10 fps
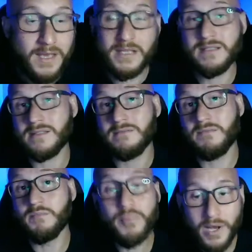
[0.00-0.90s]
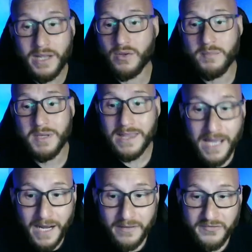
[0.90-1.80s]
it's probably going to be a
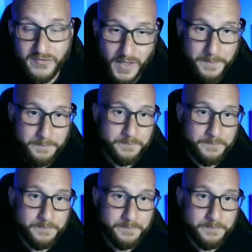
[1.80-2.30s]
lot of fun.